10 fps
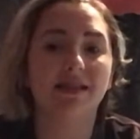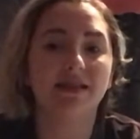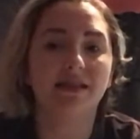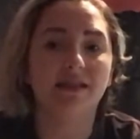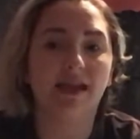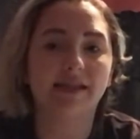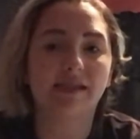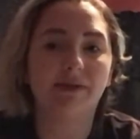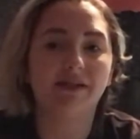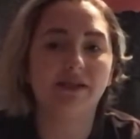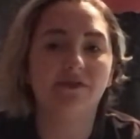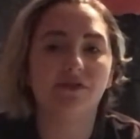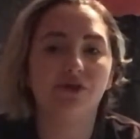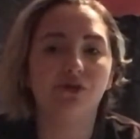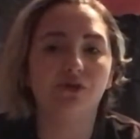less expensive
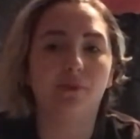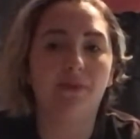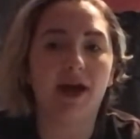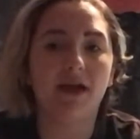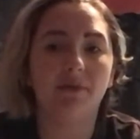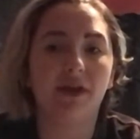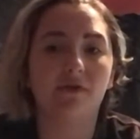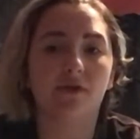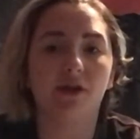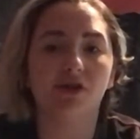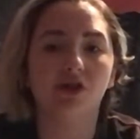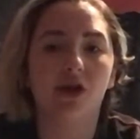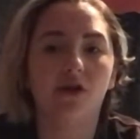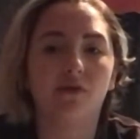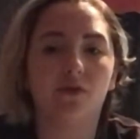to buy a mini fridge
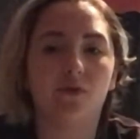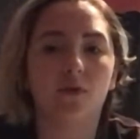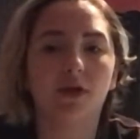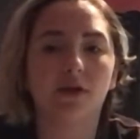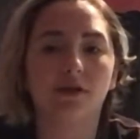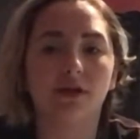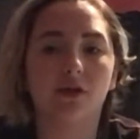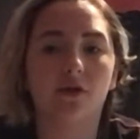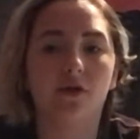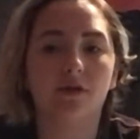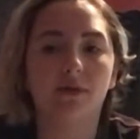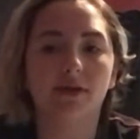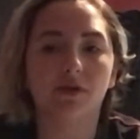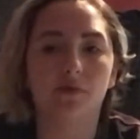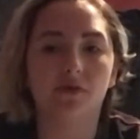for the 4 years that you're going to be at
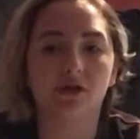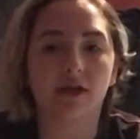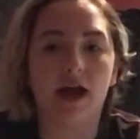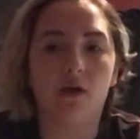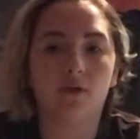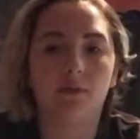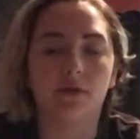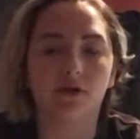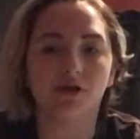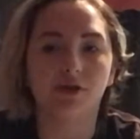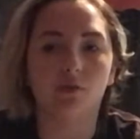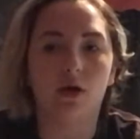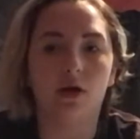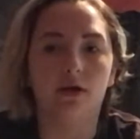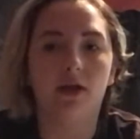school. Just outright purchase
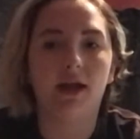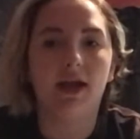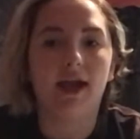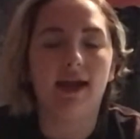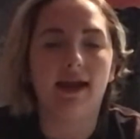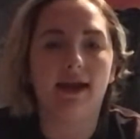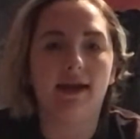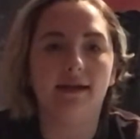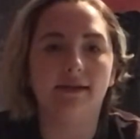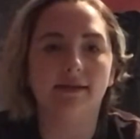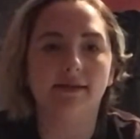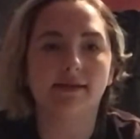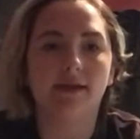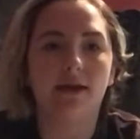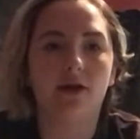one, and
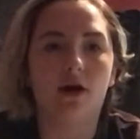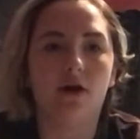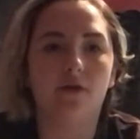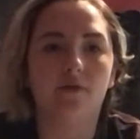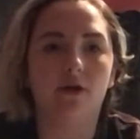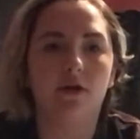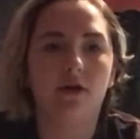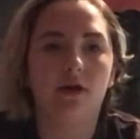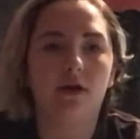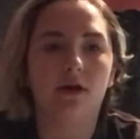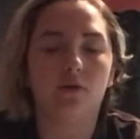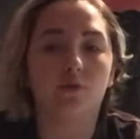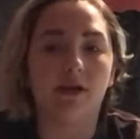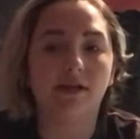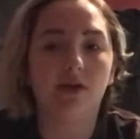instead of
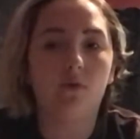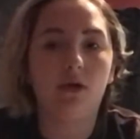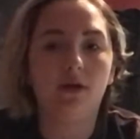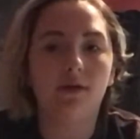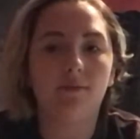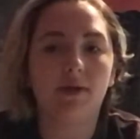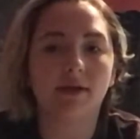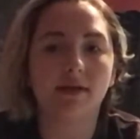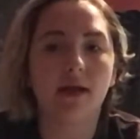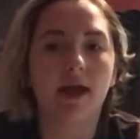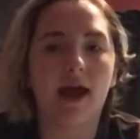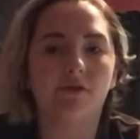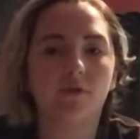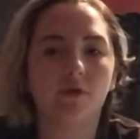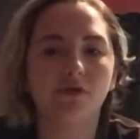renting one, because then
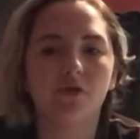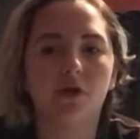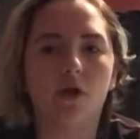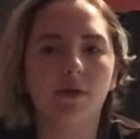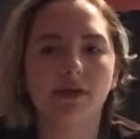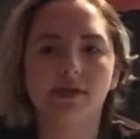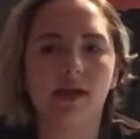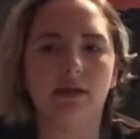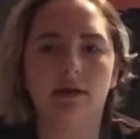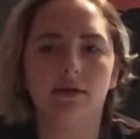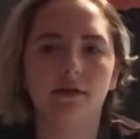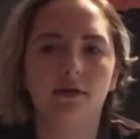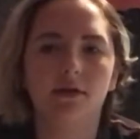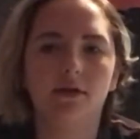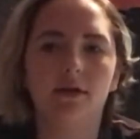afterwards you can always sell it.
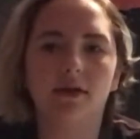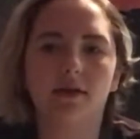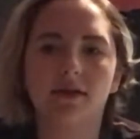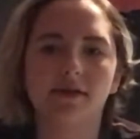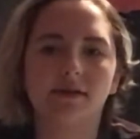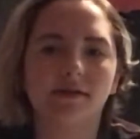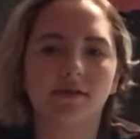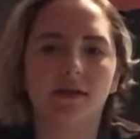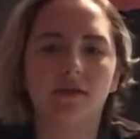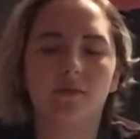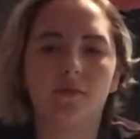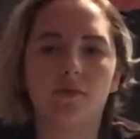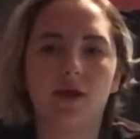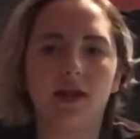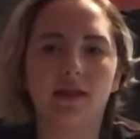Like, that's the
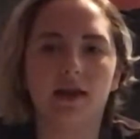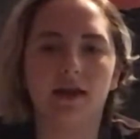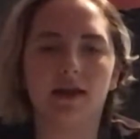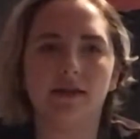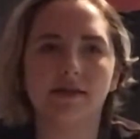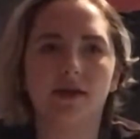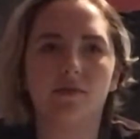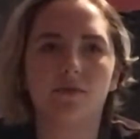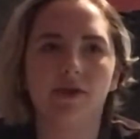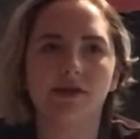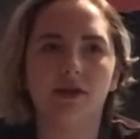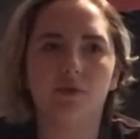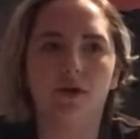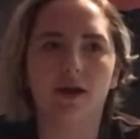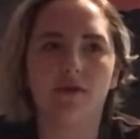great thing. Instead of renting
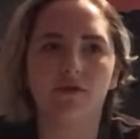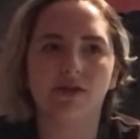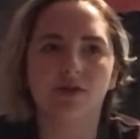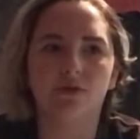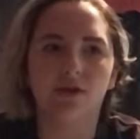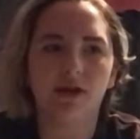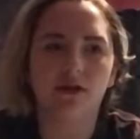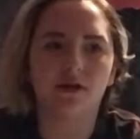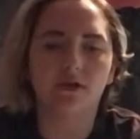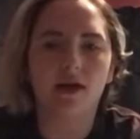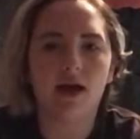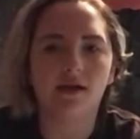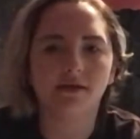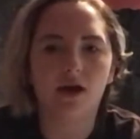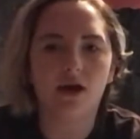one every single year, that
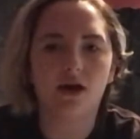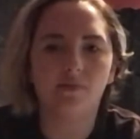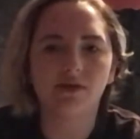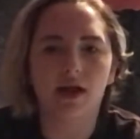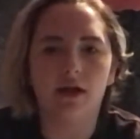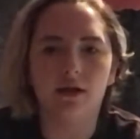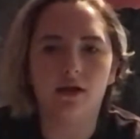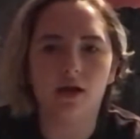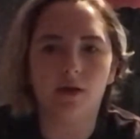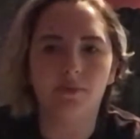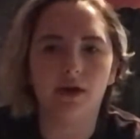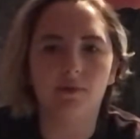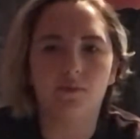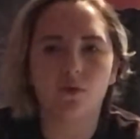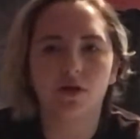adds up to ending up
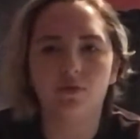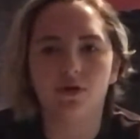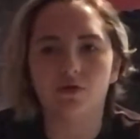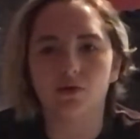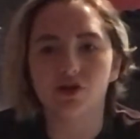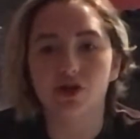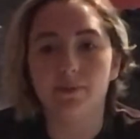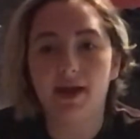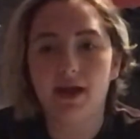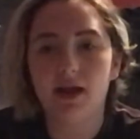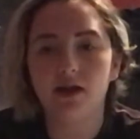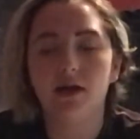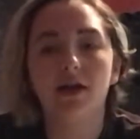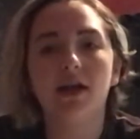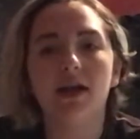being more than what you originally paid,
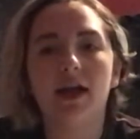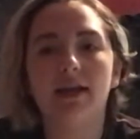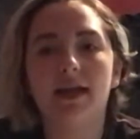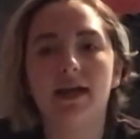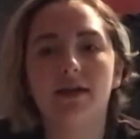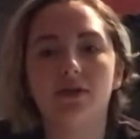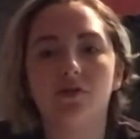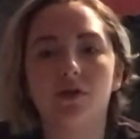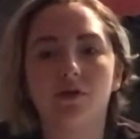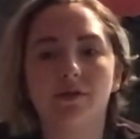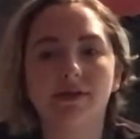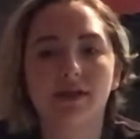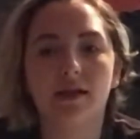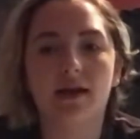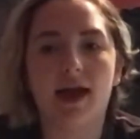and then you can always
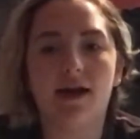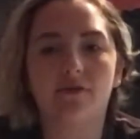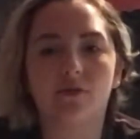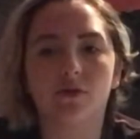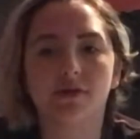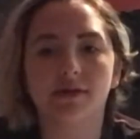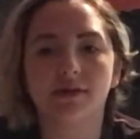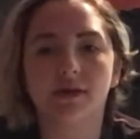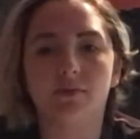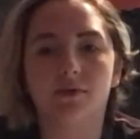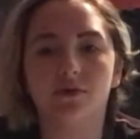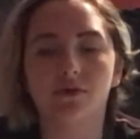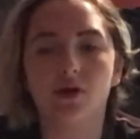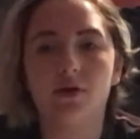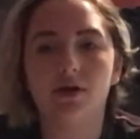sell it afterwards to someone who's
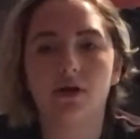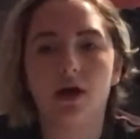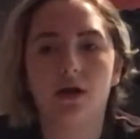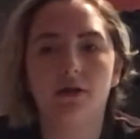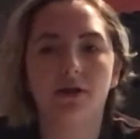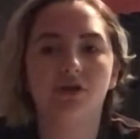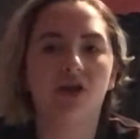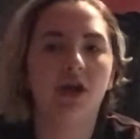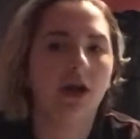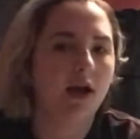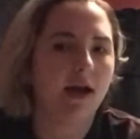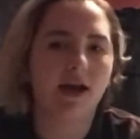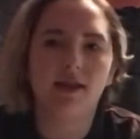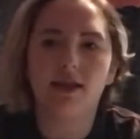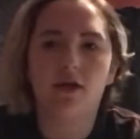going to college,
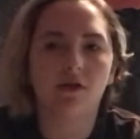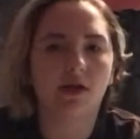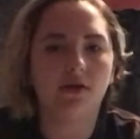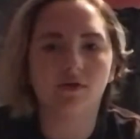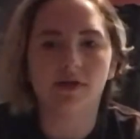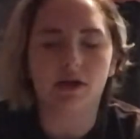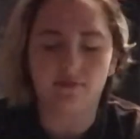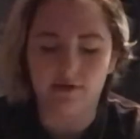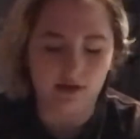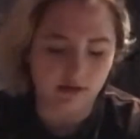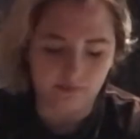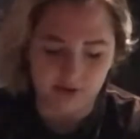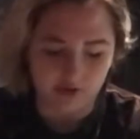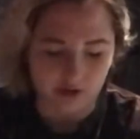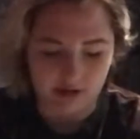and they'll get use out of it, and it'll be
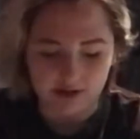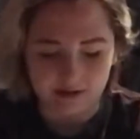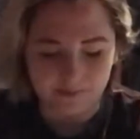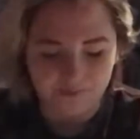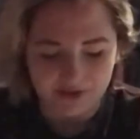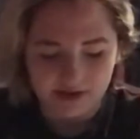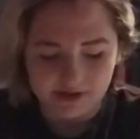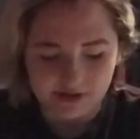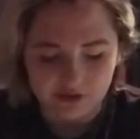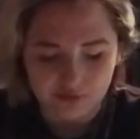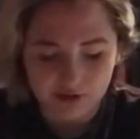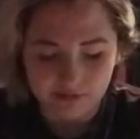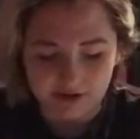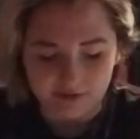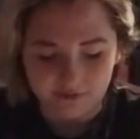a great thing. So bring a
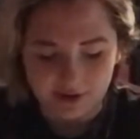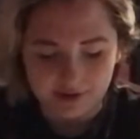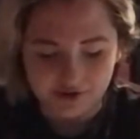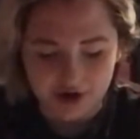mini fridge.